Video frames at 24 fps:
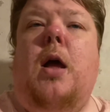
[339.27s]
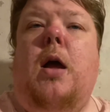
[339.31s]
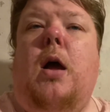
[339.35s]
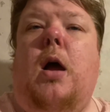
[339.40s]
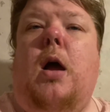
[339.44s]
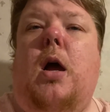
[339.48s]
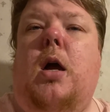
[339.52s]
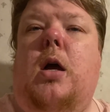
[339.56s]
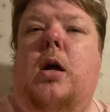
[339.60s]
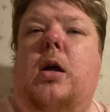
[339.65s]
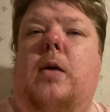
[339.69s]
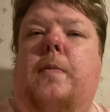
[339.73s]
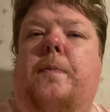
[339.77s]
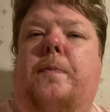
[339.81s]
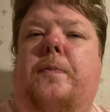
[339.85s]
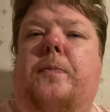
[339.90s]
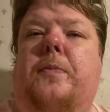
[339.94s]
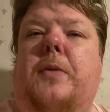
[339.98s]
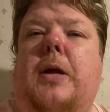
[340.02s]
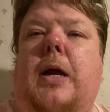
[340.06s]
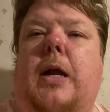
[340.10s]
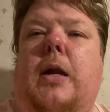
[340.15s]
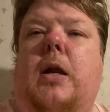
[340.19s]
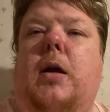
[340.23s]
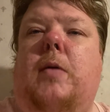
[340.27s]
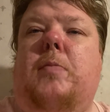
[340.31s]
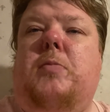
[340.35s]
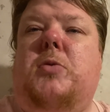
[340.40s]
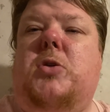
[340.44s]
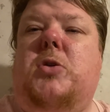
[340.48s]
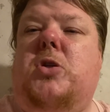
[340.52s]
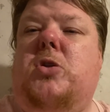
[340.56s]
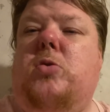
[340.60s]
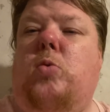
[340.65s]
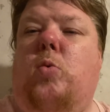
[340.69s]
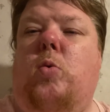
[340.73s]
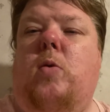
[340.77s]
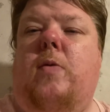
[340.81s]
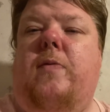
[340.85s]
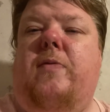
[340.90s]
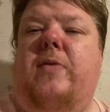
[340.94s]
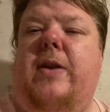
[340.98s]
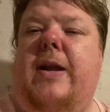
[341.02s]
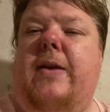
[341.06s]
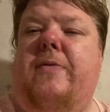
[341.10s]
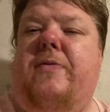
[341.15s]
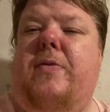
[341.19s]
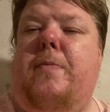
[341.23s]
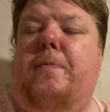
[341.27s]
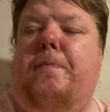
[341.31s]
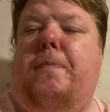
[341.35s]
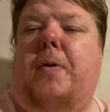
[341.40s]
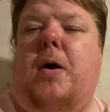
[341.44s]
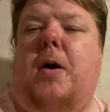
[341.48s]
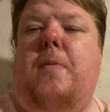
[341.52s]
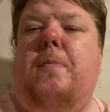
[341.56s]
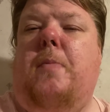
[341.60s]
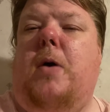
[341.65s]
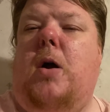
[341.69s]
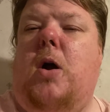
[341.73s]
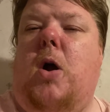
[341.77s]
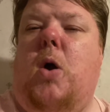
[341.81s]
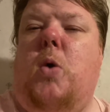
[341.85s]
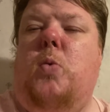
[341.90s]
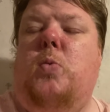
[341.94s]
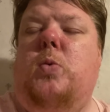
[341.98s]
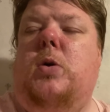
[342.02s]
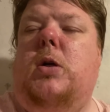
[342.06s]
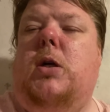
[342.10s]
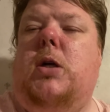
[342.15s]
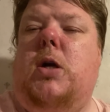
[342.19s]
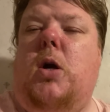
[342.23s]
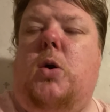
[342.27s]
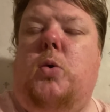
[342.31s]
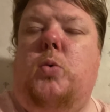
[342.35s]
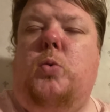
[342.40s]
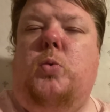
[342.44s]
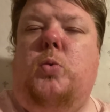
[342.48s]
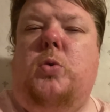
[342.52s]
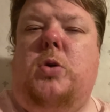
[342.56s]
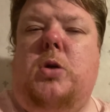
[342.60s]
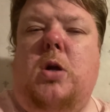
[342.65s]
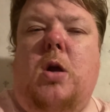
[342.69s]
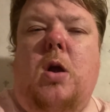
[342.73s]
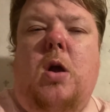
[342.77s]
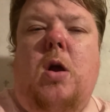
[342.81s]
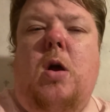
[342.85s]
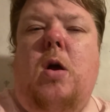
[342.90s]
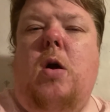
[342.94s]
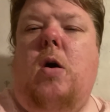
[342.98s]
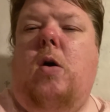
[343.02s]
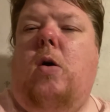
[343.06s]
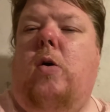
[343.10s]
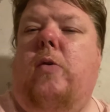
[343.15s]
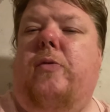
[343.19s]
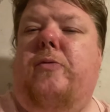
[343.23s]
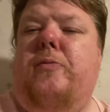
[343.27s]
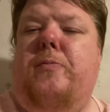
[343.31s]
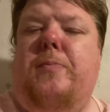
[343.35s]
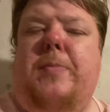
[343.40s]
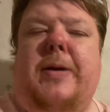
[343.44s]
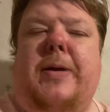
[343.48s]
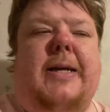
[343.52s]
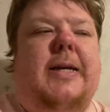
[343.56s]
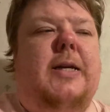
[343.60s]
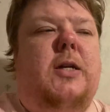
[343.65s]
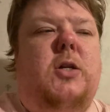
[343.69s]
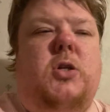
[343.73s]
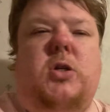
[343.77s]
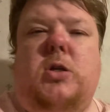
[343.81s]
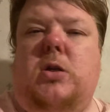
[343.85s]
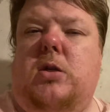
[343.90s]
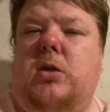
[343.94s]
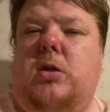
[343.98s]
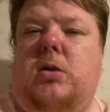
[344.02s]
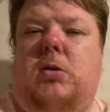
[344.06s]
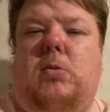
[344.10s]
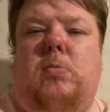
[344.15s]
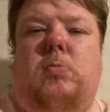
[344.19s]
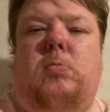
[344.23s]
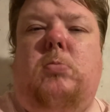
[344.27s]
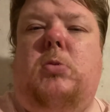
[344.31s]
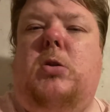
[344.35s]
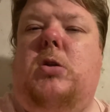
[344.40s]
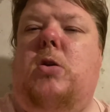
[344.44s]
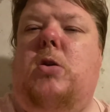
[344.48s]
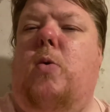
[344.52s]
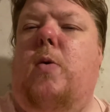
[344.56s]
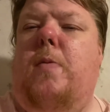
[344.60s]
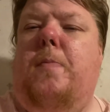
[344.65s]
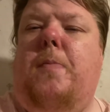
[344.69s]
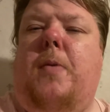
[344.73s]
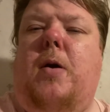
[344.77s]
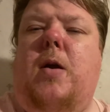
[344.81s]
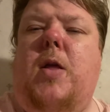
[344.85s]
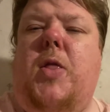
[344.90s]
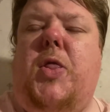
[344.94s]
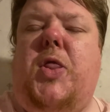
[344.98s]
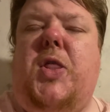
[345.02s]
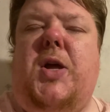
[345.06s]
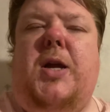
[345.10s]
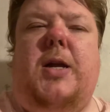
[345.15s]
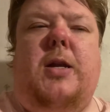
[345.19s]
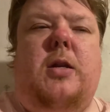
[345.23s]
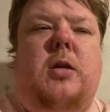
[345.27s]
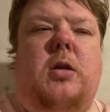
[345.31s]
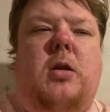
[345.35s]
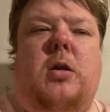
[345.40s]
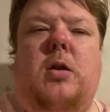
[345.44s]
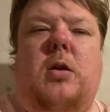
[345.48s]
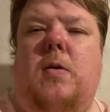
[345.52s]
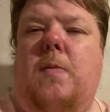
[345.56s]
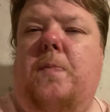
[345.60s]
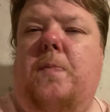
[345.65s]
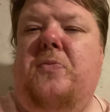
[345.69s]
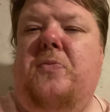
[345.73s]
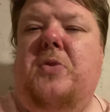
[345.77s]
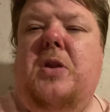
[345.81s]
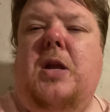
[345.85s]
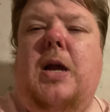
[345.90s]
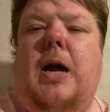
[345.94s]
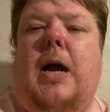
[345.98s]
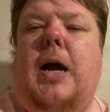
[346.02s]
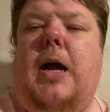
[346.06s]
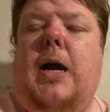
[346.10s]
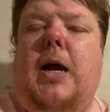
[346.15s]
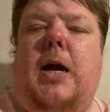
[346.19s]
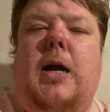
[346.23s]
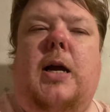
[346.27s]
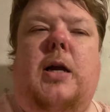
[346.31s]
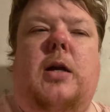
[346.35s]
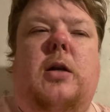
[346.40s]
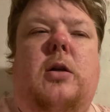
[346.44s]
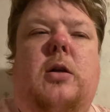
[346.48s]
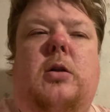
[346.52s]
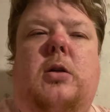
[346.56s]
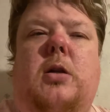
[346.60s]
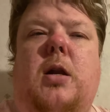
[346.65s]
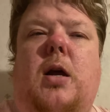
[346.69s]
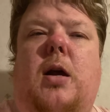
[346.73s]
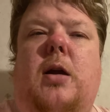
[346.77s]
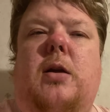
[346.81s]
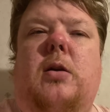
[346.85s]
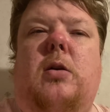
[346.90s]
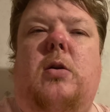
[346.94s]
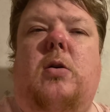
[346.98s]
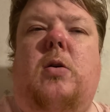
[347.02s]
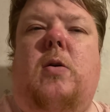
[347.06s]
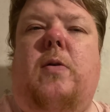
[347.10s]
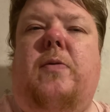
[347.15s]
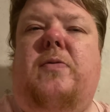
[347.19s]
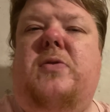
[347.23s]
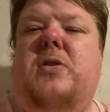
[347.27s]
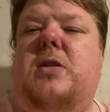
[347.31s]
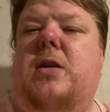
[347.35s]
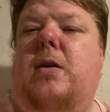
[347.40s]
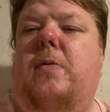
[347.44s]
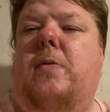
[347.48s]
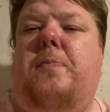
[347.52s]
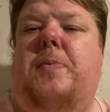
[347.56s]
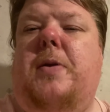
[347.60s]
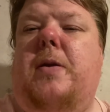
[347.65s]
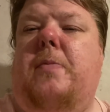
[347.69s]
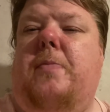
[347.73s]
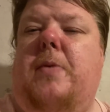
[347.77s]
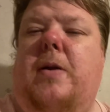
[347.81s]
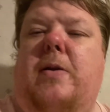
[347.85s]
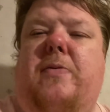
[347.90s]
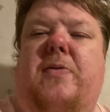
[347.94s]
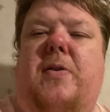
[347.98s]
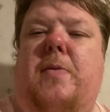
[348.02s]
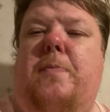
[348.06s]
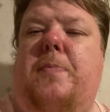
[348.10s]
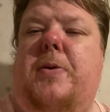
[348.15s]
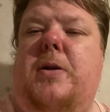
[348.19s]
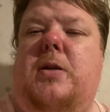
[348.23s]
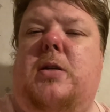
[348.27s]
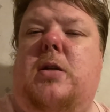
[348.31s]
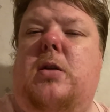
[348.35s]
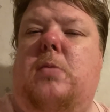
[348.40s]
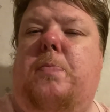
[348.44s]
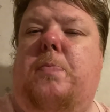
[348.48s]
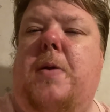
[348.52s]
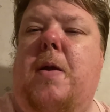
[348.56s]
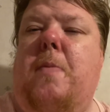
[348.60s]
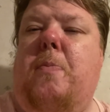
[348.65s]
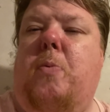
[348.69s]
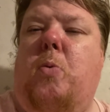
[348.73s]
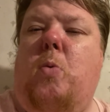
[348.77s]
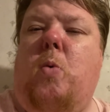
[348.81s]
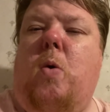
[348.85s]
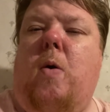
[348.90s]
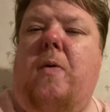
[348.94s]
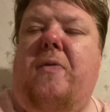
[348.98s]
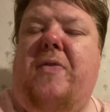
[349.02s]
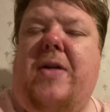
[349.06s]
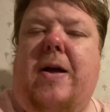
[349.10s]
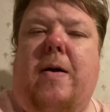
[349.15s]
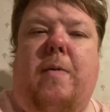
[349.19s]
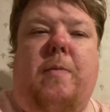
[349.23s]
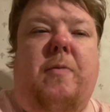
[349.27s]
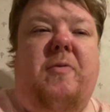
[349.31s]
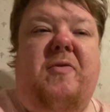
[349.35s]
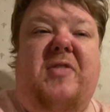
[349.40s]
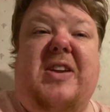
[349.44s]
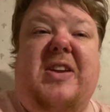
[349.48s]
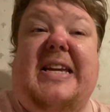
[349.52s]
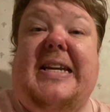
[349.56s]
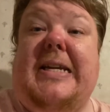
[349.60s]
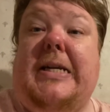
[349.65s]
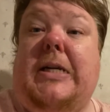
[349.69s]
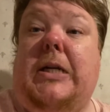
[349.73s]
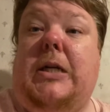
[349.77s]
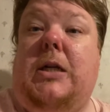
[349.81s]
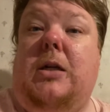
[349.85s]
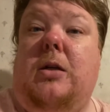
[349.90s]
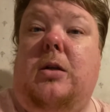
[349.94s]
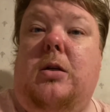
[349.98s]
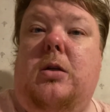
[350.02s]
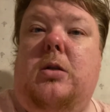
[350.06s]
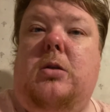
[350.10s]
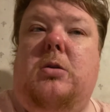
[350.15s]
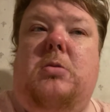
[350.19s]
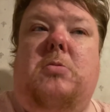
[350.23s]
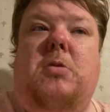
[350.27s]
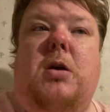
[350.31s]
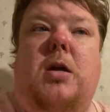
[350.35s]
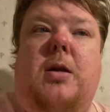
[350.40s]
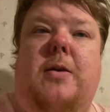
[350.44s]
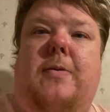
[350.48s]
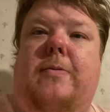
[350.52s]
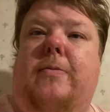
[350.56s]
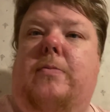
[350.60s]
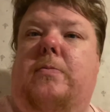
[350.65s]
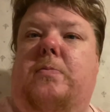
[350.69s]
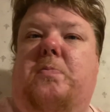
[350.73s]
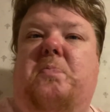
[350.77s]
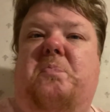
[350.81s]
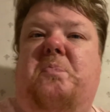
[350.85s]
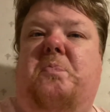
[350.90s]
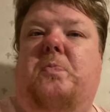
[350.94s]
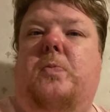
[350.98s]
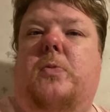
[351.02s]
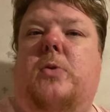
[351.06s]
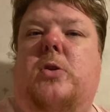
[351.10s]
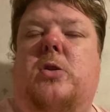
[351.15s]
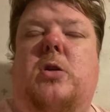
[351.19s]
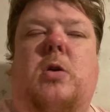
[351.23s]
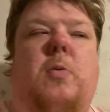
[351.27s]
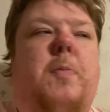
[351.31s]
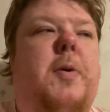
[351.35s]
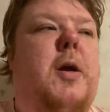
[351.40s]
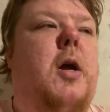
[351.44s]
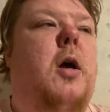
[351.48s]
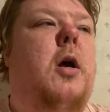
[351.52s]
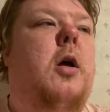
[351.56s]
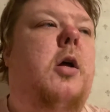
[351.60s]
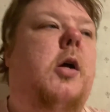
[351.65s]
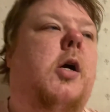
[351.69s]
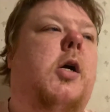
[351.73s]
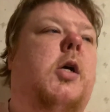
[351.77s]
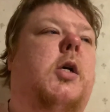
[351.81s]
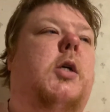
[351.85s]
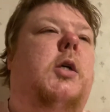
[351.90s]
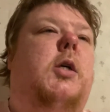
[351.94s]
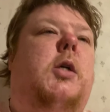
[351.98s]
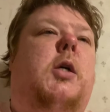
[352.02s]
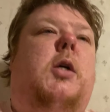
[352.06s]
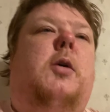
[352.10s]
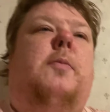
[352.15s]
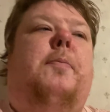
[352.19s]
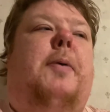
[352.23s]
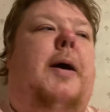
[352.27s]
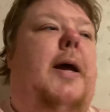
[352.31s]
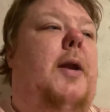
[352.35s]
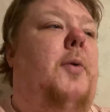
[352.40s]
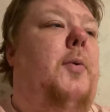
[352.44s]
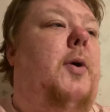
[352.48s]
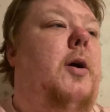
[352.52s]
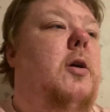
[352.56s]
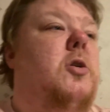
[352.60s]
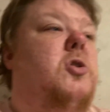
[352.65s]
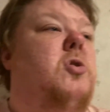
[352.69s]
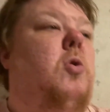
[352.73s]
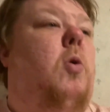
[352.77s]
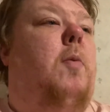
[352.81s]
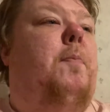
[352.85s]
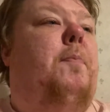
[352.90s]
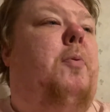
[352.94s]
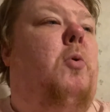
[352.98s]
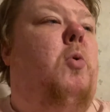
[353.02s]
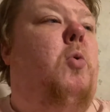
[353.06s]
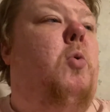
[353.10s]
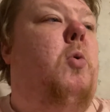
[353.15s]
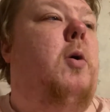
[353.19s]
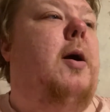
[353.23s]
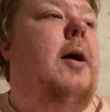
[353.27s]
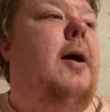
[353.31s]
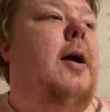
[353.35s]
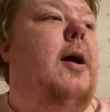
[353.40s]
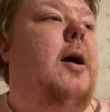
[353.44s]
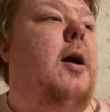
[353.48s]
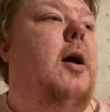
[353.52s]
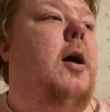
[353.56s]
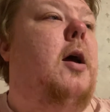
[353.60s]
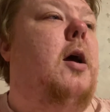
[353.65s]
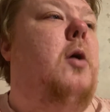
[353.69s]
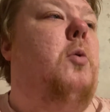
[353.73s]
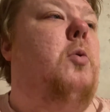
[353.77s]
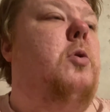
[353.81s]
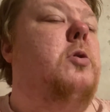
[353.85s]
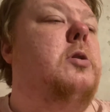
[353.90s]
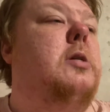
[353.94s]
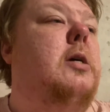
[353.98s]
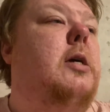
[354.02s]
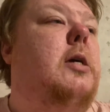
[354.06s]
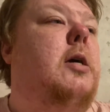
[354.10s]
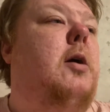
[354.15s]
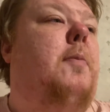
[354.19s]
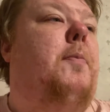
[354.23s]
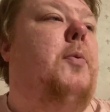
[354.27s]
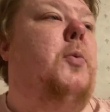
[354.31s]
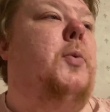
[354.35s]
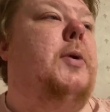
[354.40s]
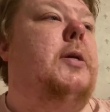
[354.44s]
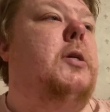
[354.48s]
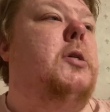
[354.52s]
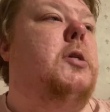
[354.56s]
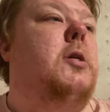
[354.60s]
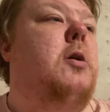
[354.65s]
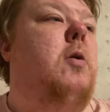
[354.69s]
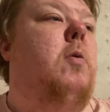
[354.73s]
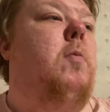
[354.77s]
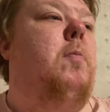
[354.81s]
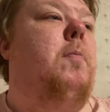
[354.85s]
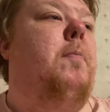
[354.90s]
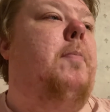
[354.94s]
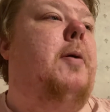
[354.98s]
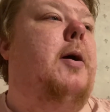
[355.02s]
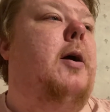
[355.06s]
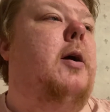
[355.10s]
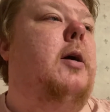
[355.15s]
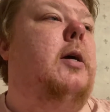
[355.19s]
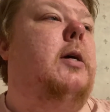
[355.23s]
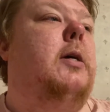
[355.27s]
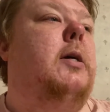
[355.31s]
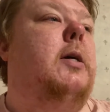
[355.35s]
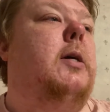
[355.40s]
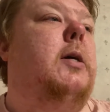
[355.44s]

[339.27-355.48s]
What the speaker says: And I'm just sort of living by my own code of me just doing my thing. And like, obviously, if it pisses people off that I'm vegan, well, so be it. But anyway, so I bought, a couple of weeks going back,